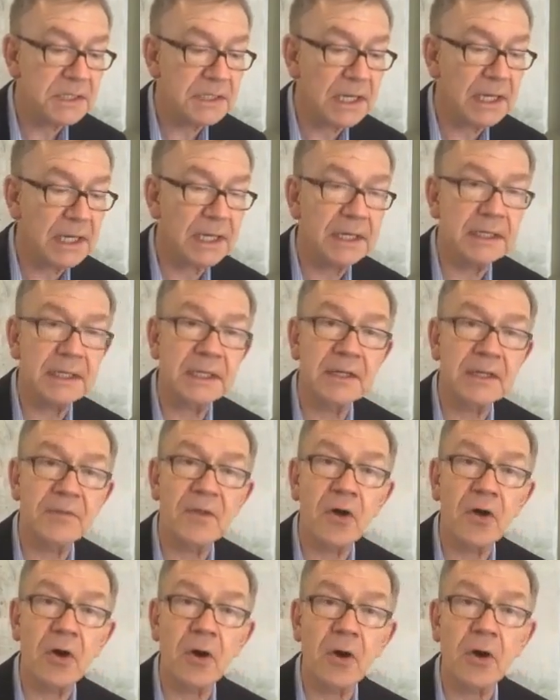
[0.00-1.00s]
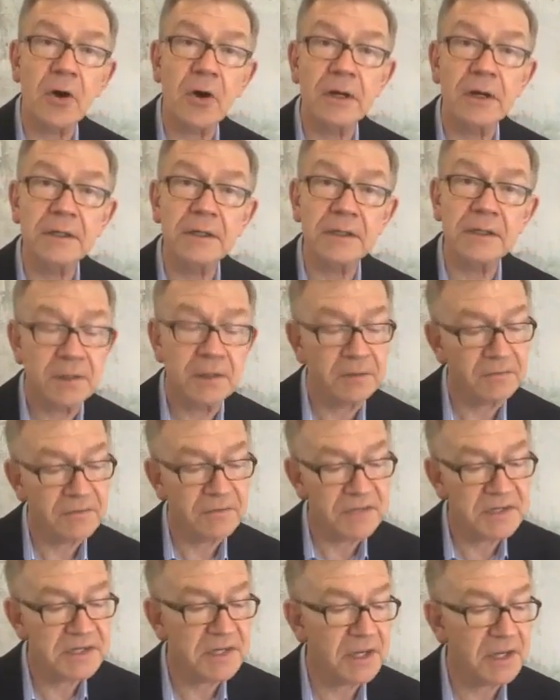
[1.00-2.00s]
and in the heart of the
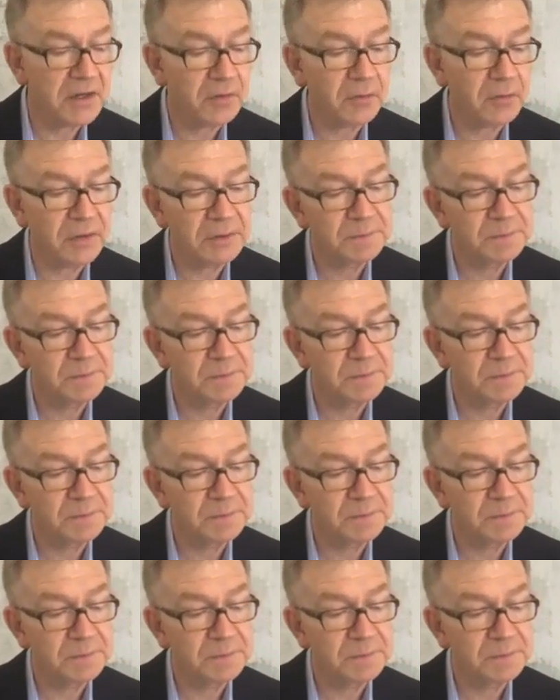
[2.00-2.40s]
sacred.